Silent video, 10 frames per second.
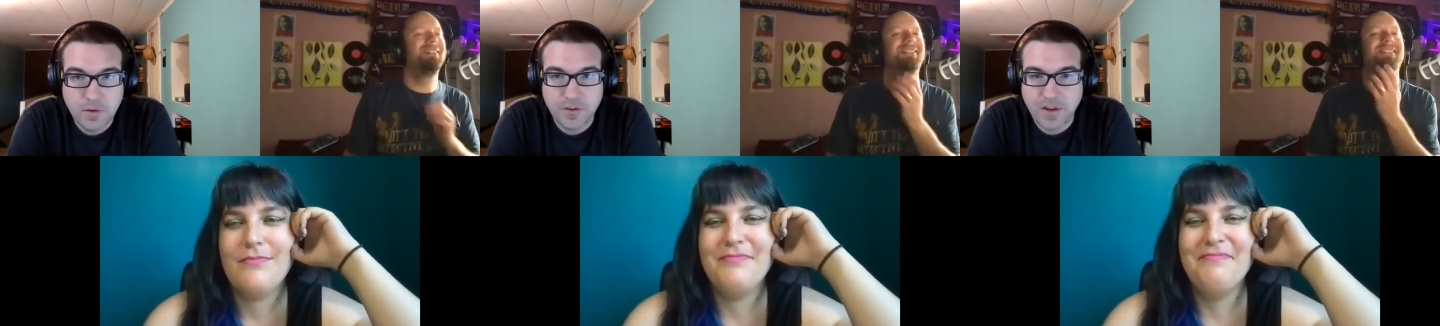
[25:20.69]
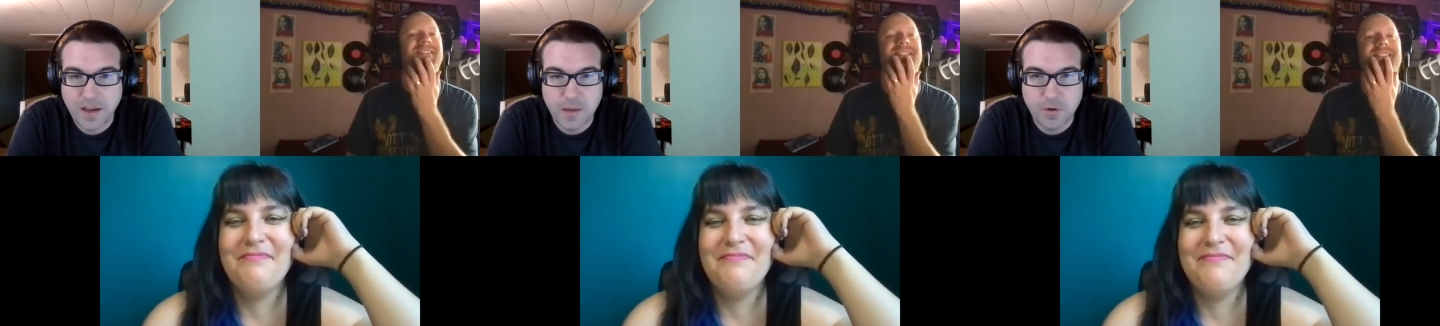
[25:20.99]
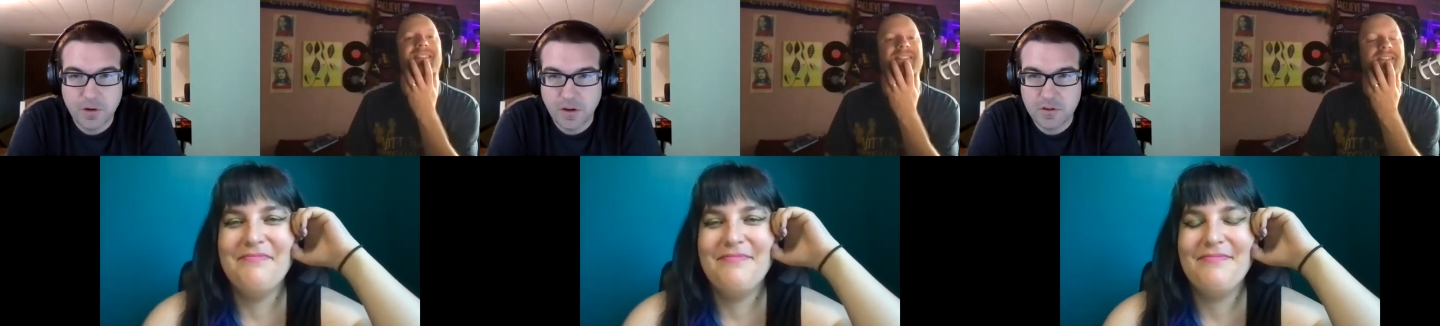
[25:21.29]
Speaker 1: Once I can get it
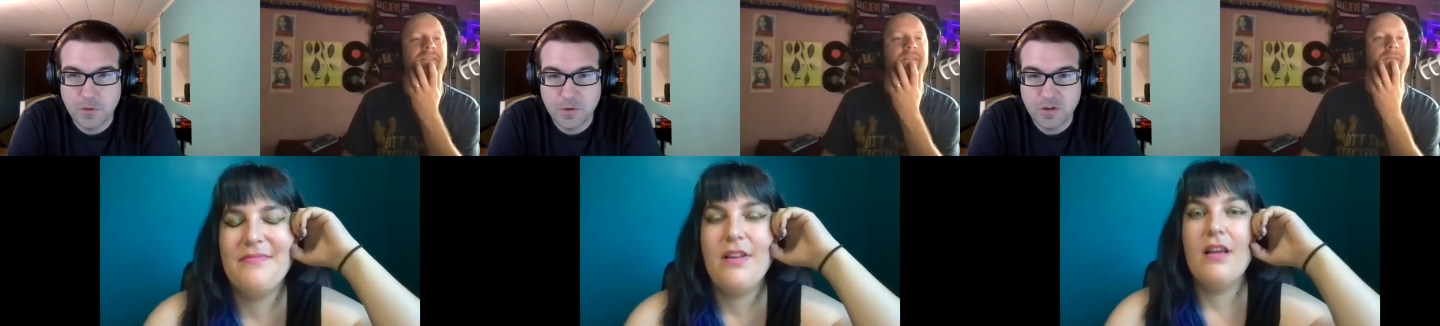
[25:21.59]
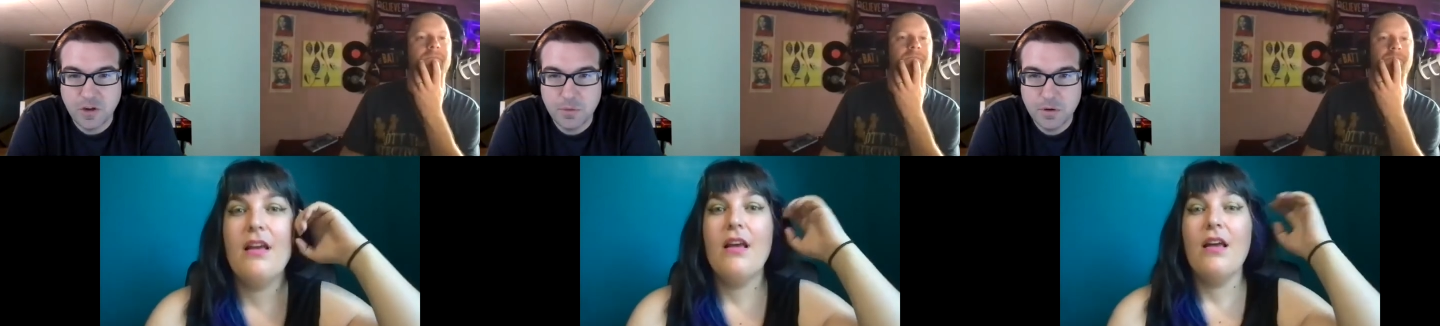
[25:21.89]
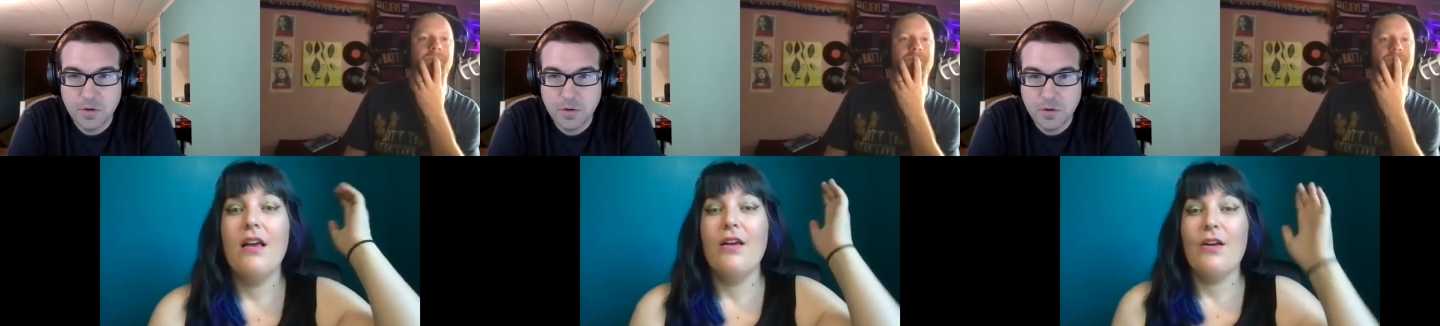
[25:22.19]
for like super cheap.
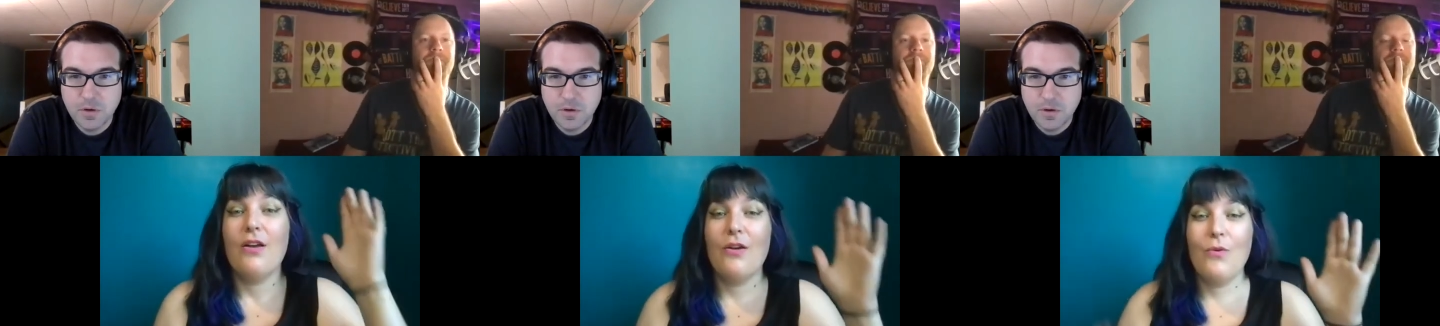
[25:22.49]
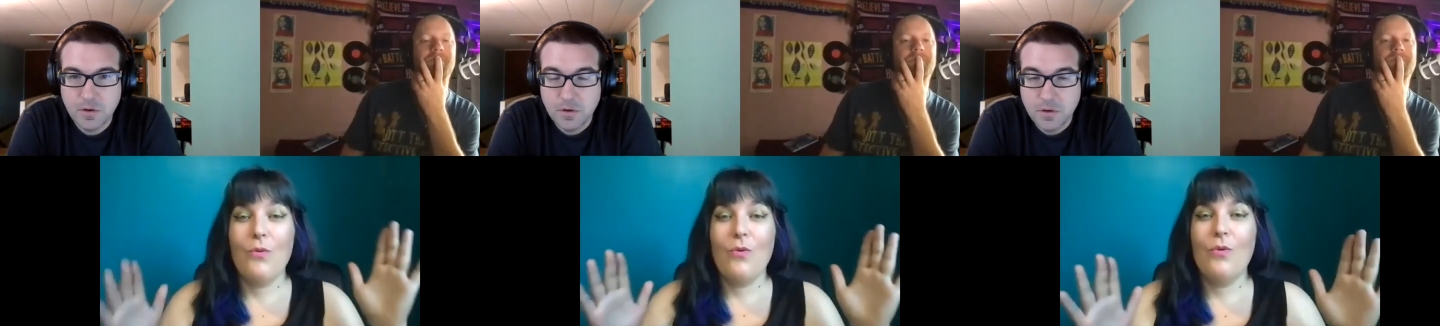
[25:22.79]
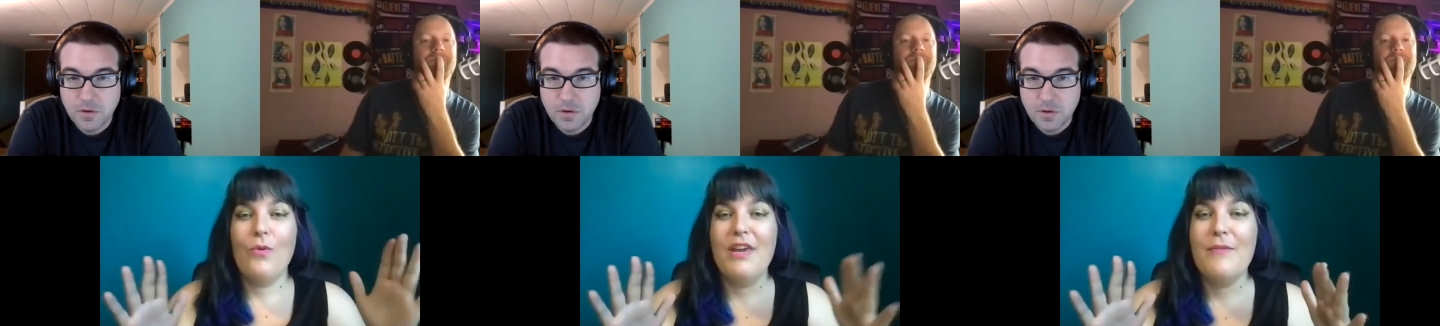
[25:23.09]

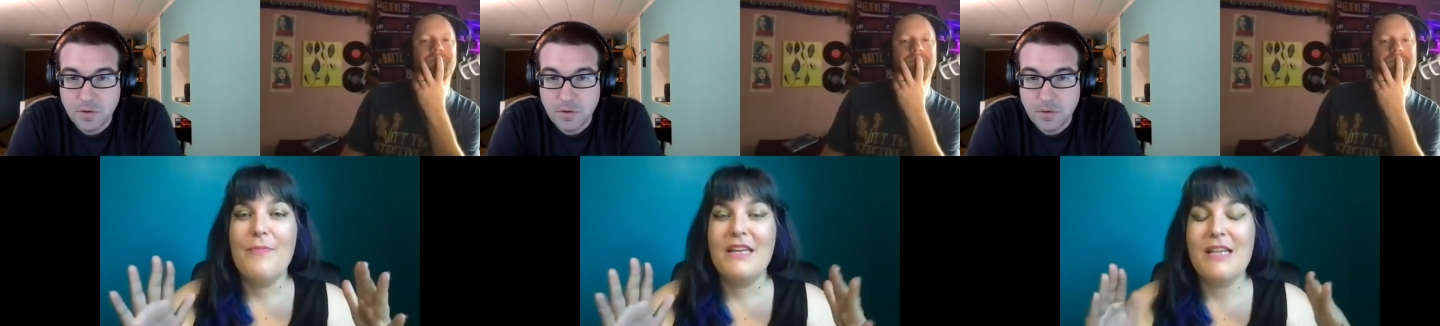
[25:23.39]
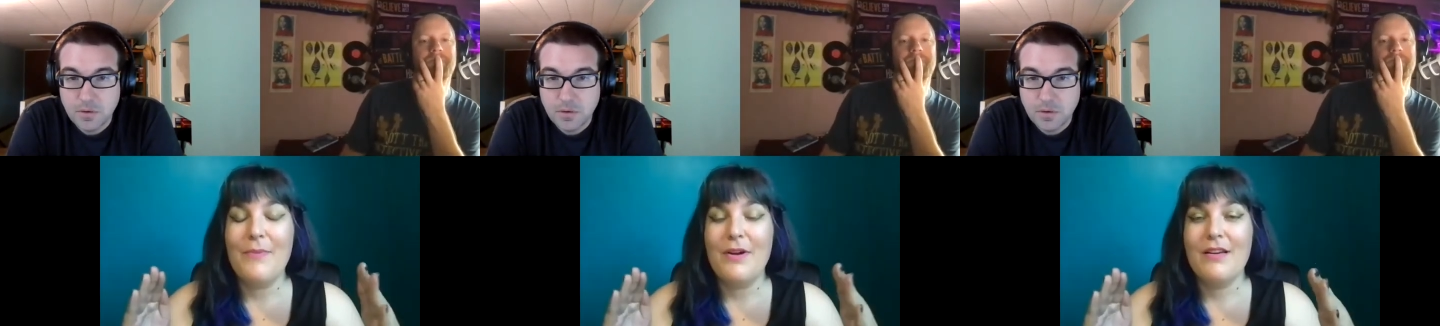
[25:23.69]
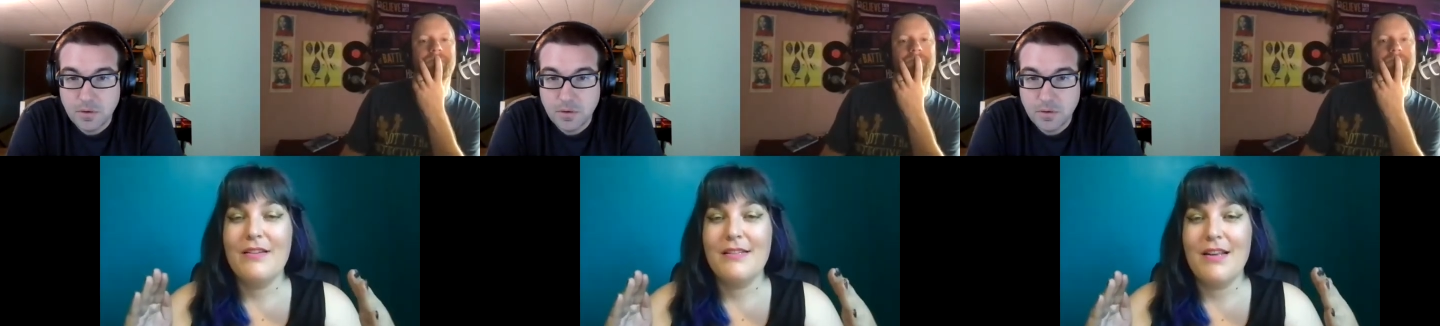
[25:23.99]
Speaker 2: We picked up
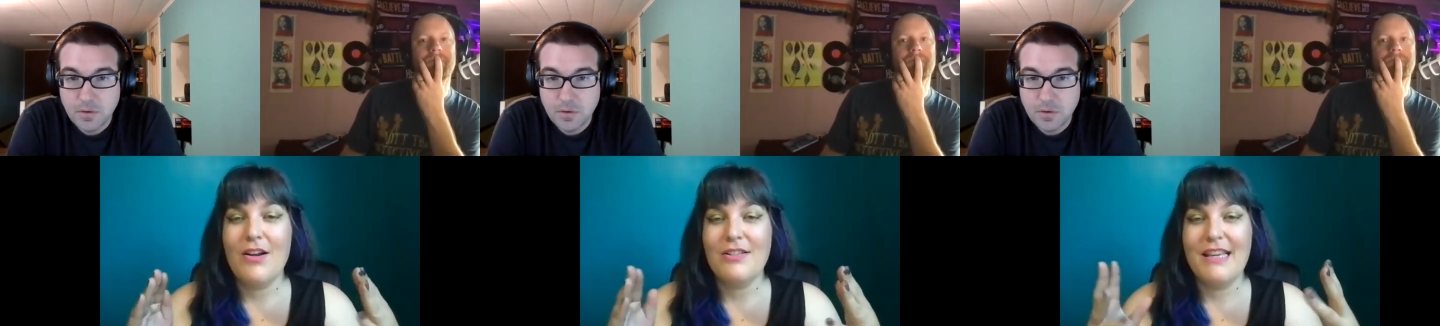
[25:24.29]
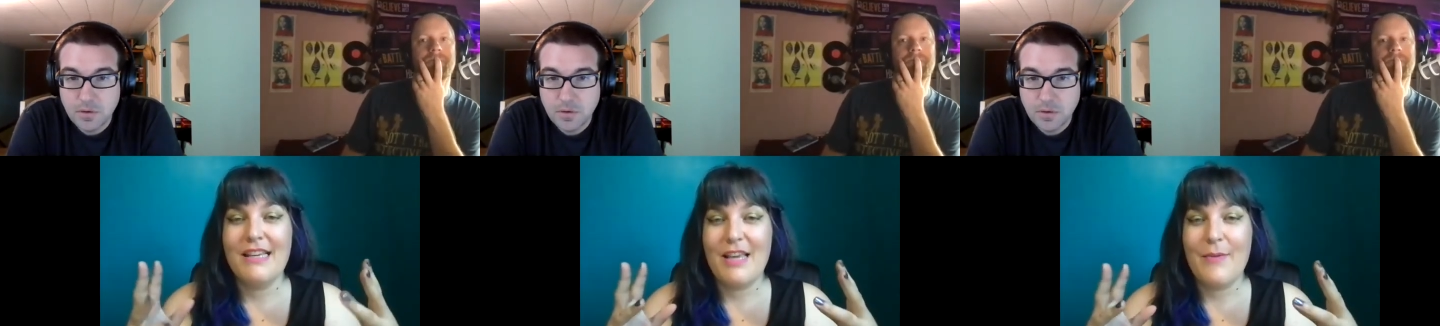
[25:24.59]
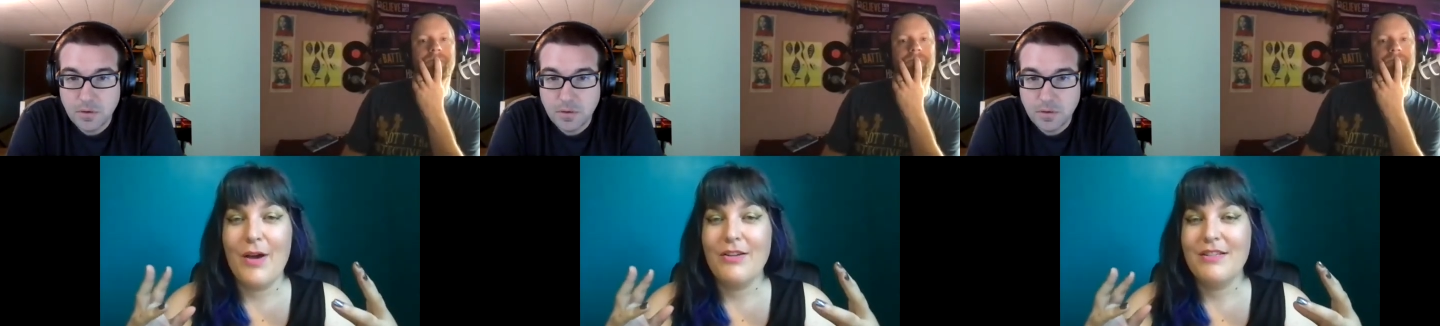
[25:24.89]
a, our CSA
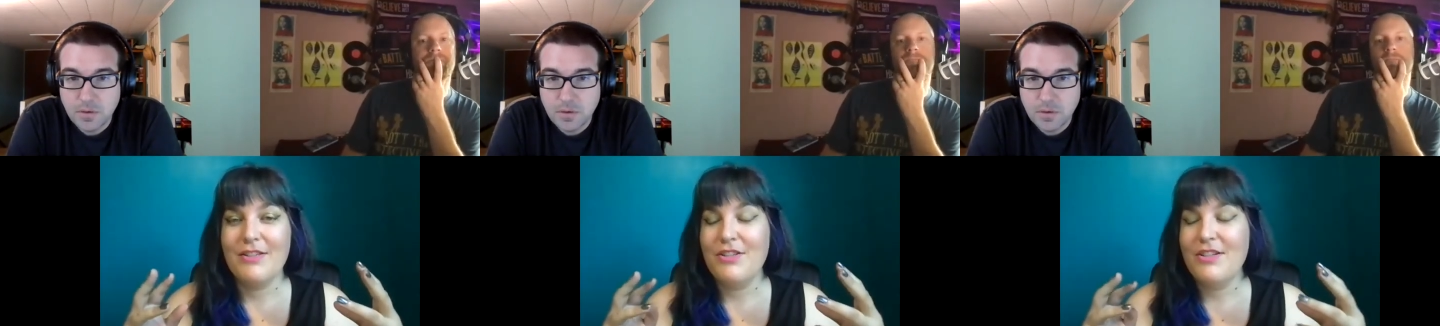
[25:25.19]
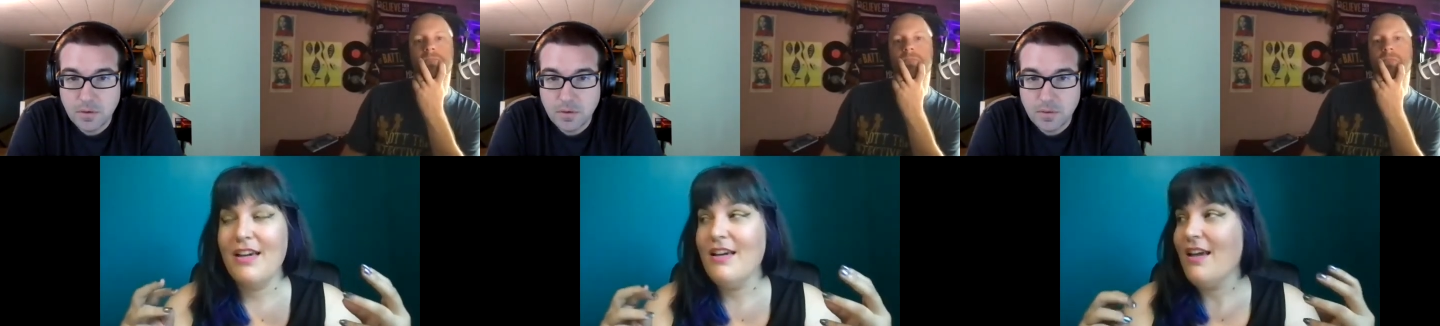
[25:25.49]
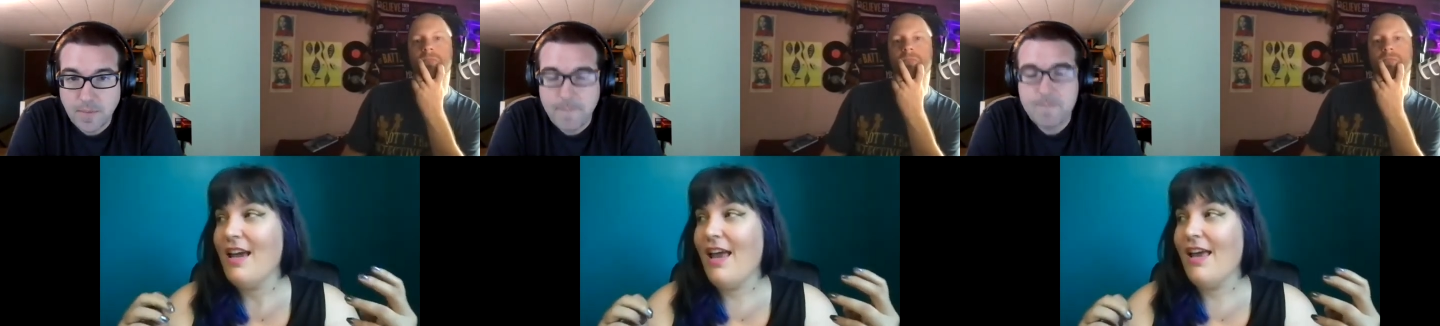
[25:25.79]
box yesterday
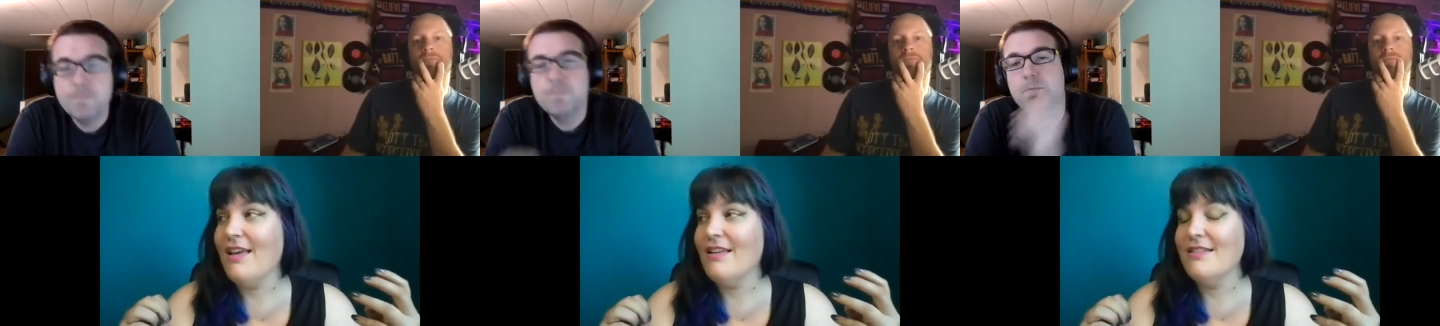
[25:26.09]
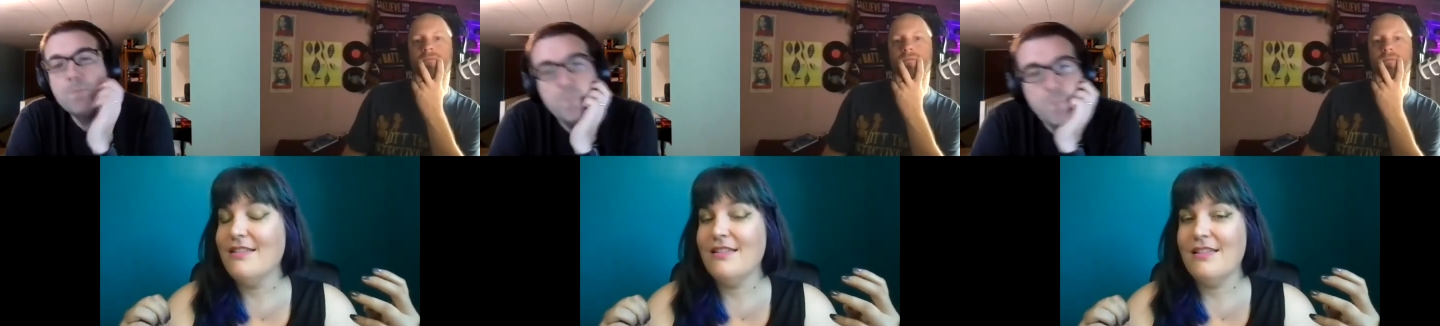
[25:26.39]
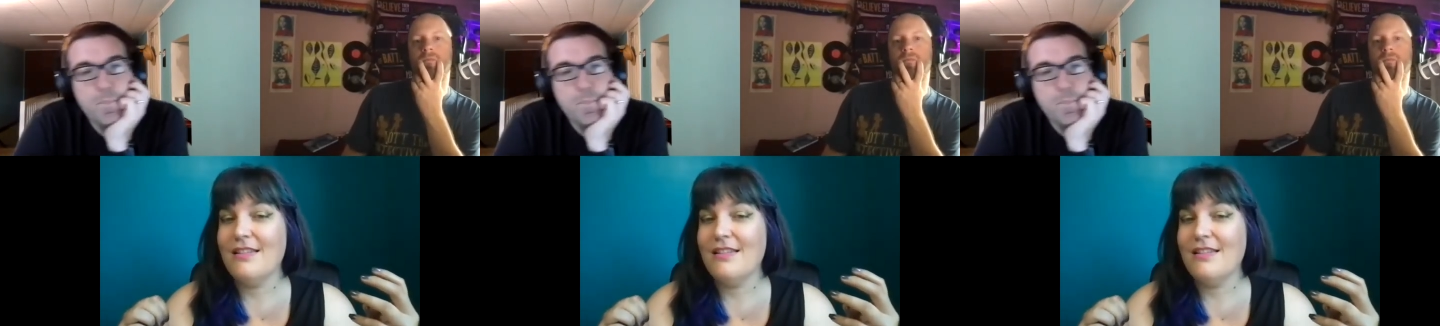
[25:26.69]
and